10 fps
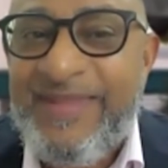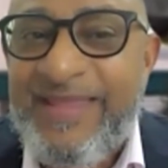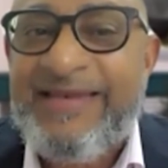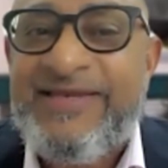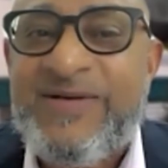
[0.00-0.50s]

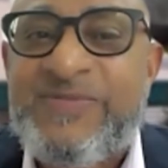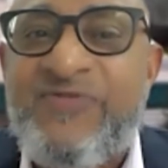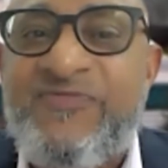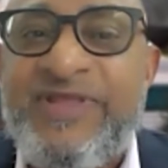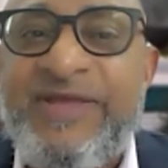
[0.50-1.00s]
in terms
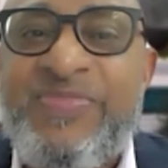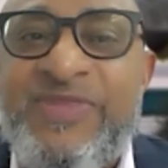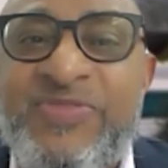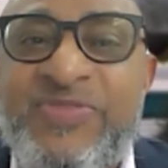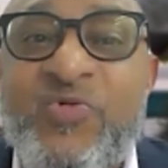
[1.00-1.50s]
of
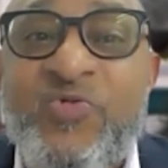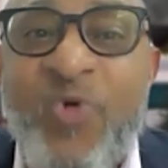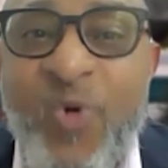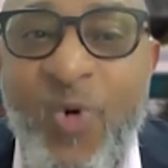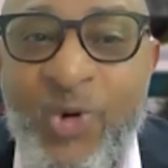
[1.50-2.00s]
the
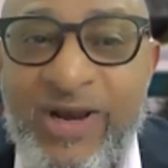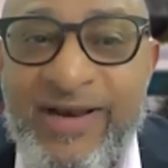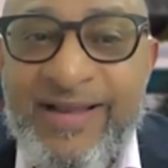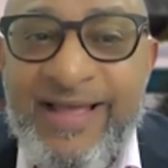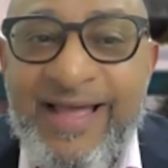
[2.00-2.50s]
role,
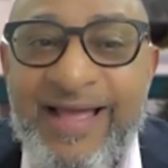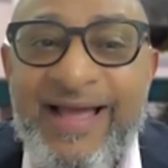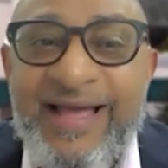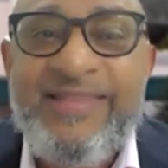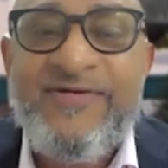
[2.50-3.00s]

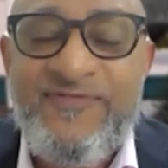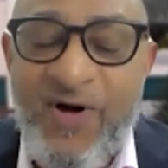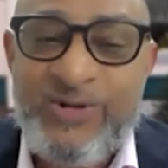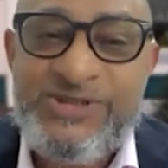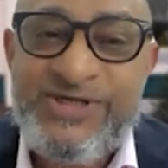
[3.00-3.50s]
the
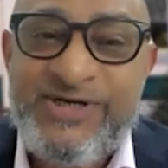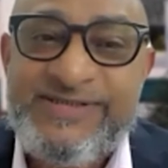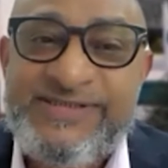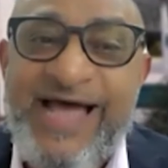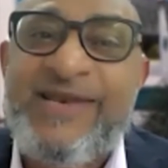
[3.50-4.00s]

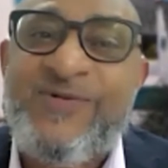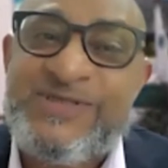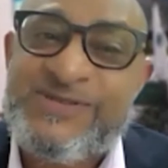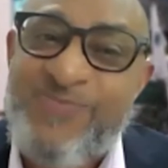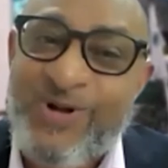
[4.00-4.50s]
functions, and the
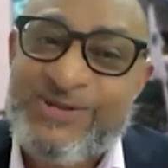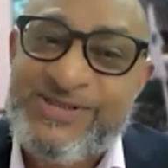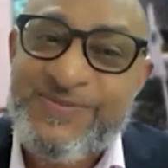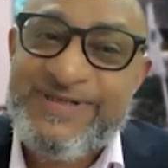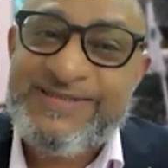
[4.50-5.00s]

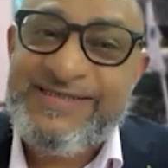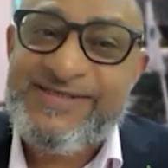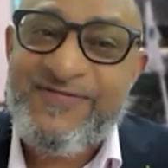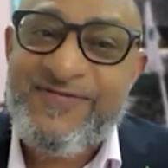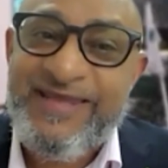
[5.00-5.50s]

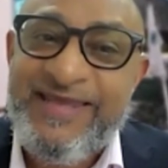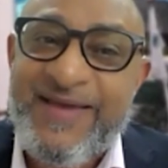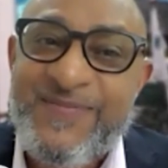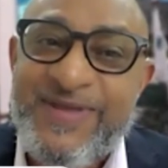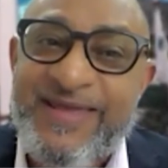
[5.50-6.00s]
responsibilities of the
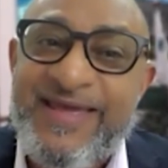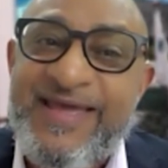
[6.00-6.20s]
EMA,